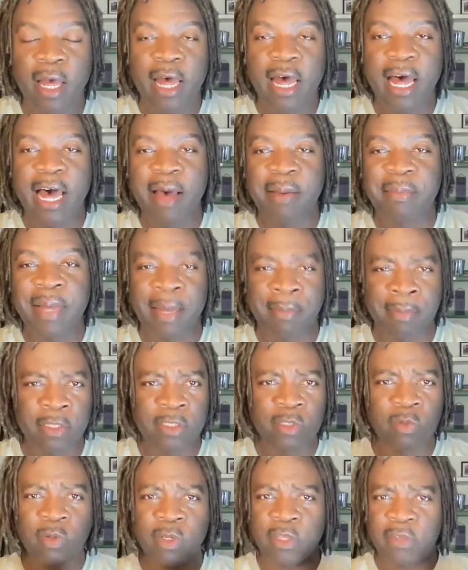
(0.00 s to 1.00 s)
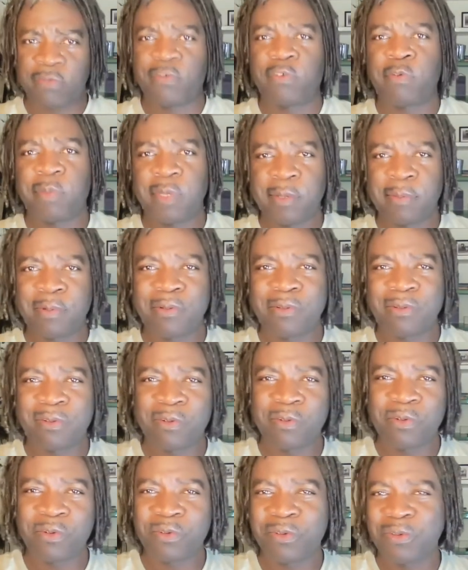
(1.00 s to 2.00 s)
I'm also one of the few people
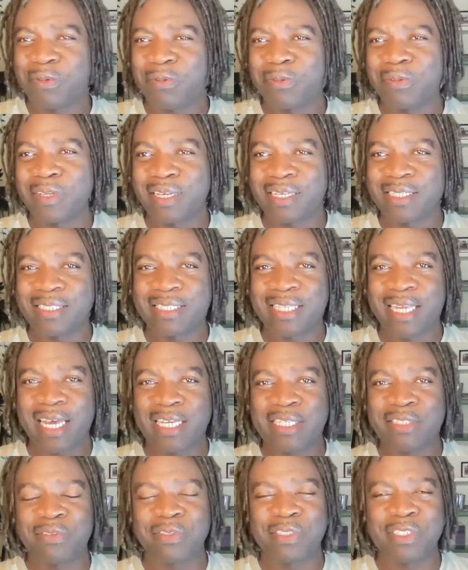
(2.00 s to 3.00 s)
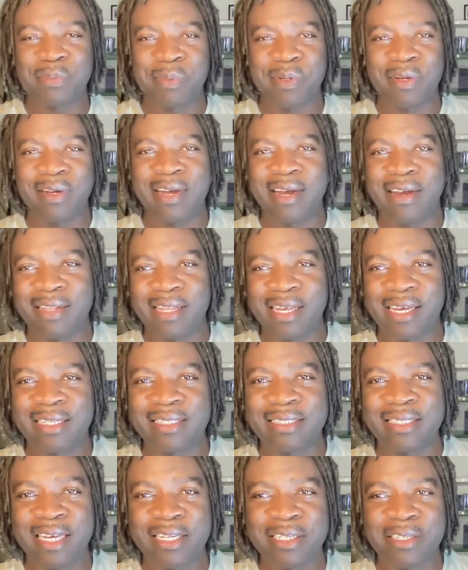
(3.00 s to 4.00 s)
who stands for Spirit
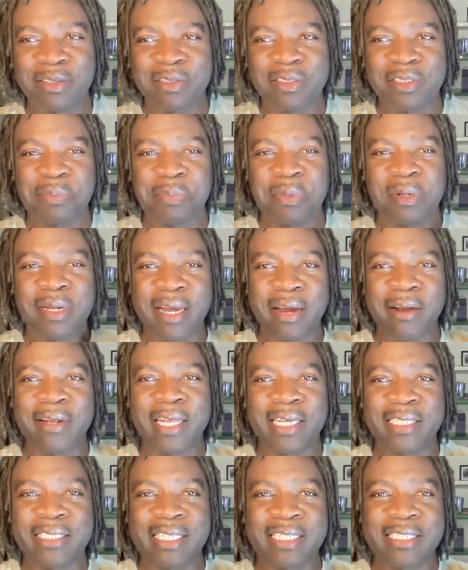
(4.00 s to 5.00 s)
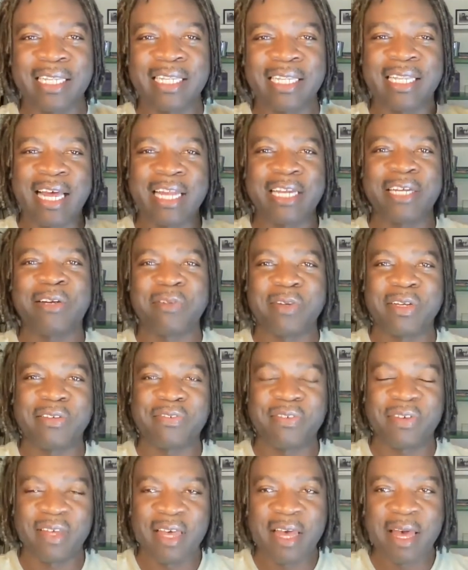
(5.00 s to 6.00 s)
Airlines. I know Spirit Airlines gets a lot of grief,
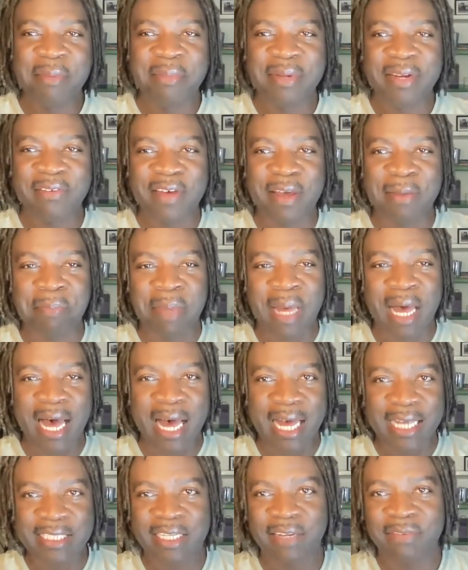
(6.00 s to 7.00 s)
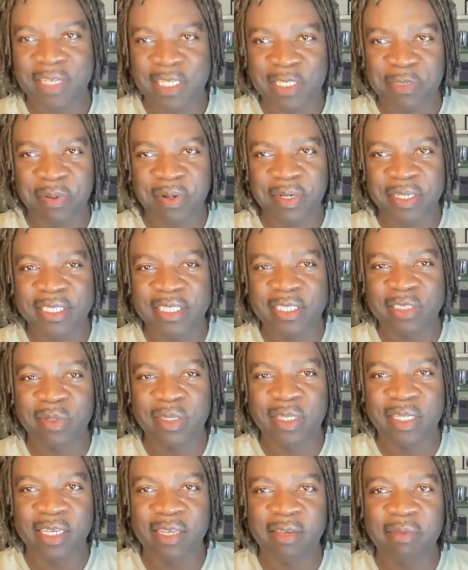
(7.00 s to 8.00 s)
but I've had positive experiences with
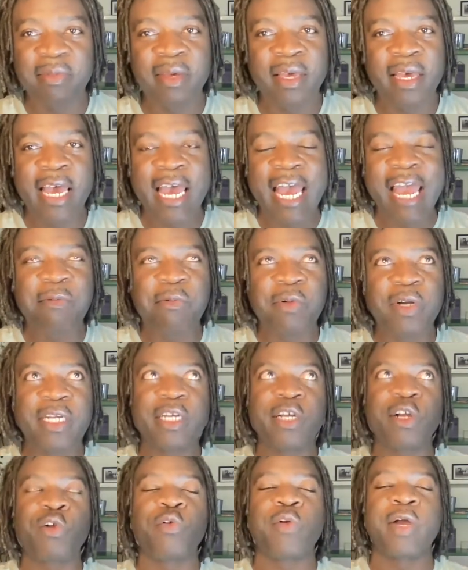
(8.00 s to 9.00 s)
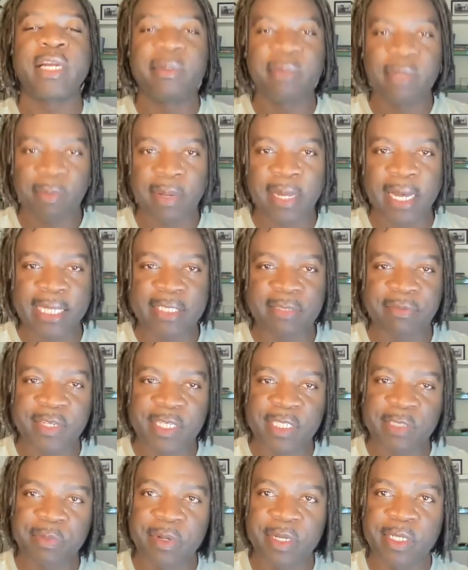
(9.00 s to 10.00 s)
them, and one incredibly positive
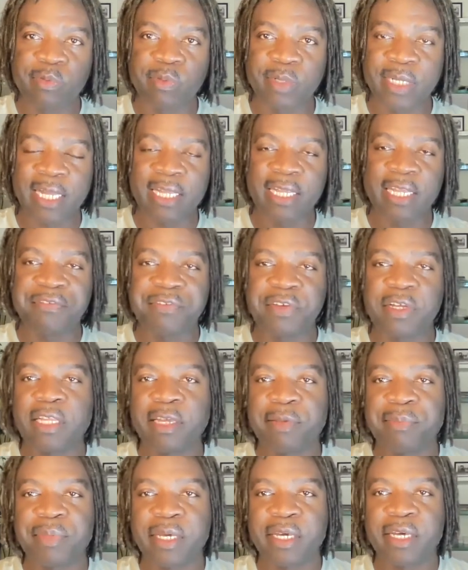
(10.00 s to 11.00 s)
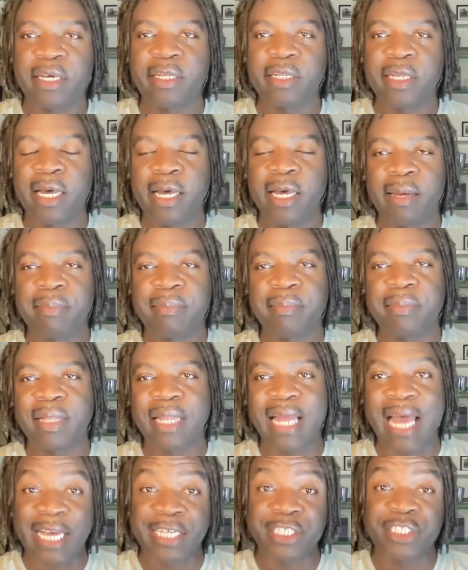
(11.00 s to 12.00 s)
experience when I left Colombia
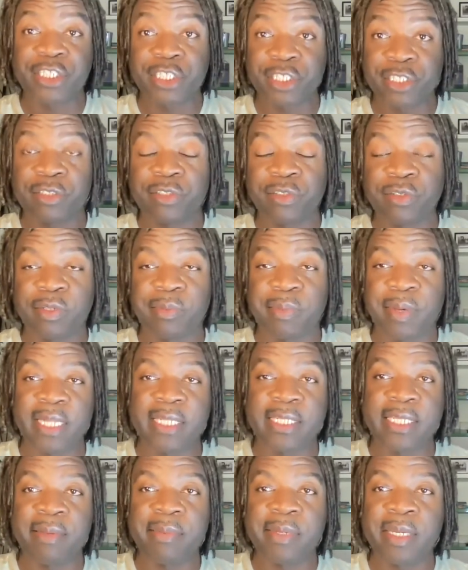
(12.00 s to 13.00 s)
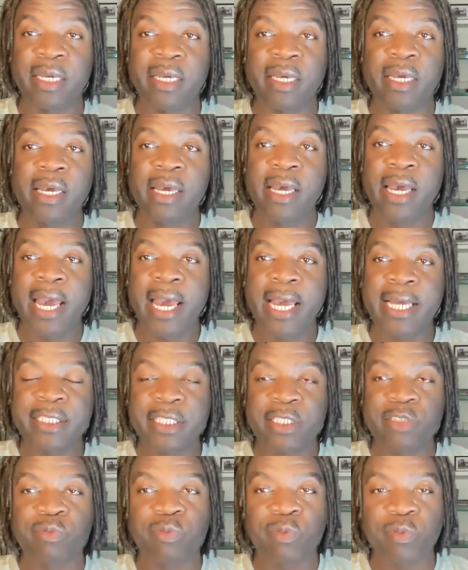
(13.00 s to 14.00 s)
last year during the pandemic, and
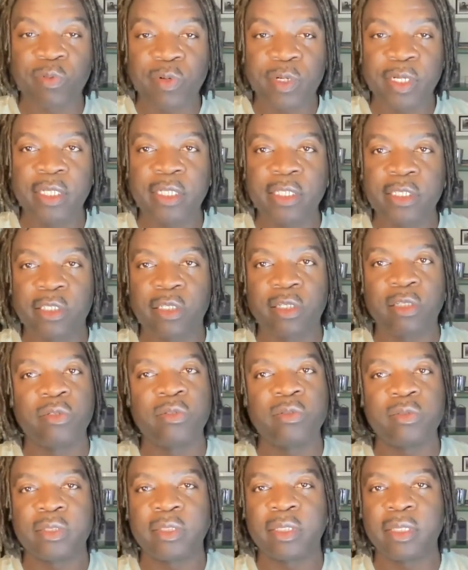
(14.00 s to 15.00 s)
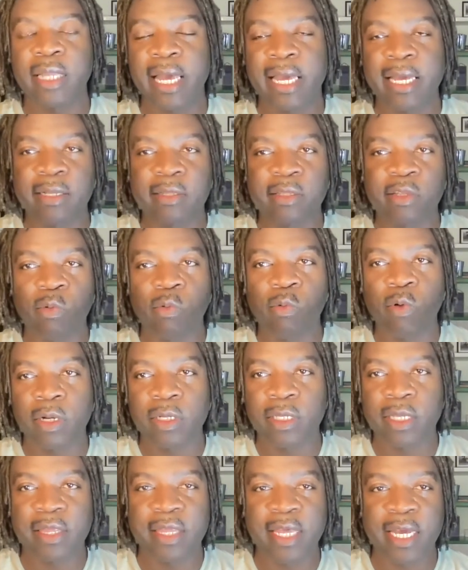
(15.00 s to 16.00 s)
just really salute like the work
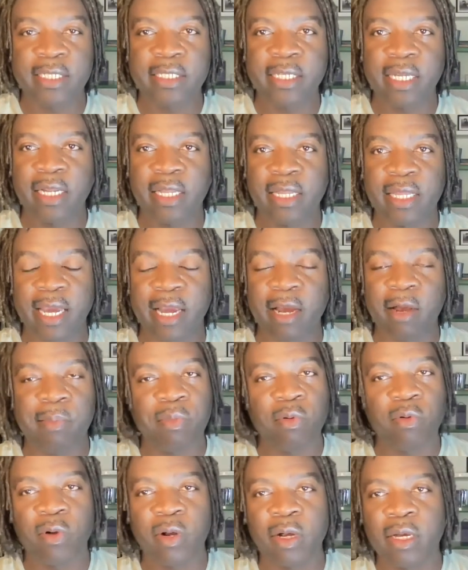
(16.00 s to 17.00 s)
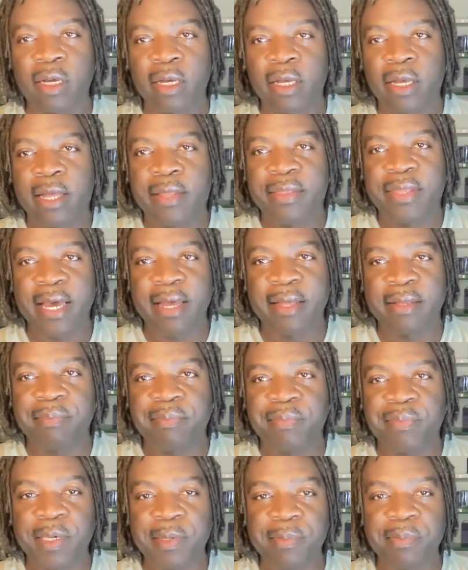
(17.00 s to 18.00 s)
that they did at the airport that
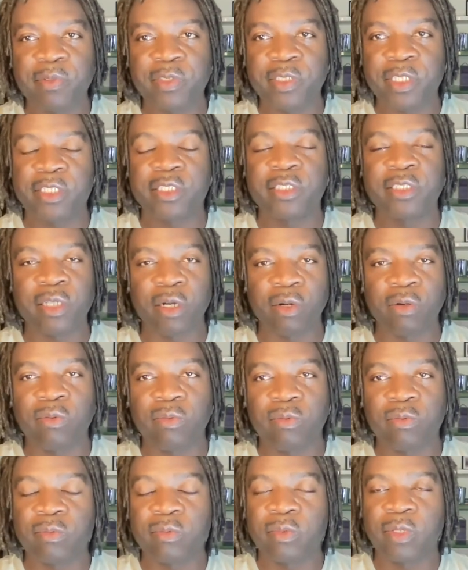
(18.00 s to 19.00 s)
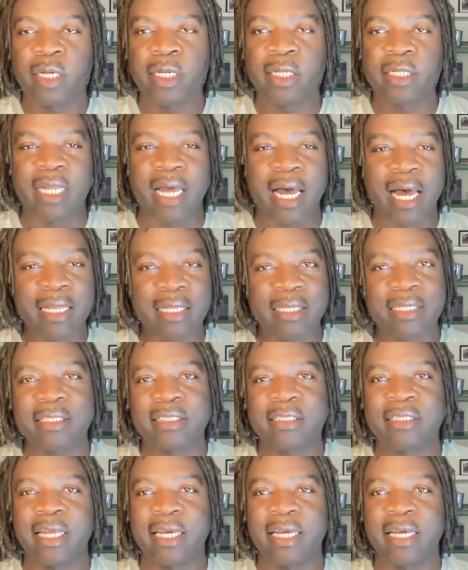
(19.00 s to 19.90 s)
people just don't acknowledge.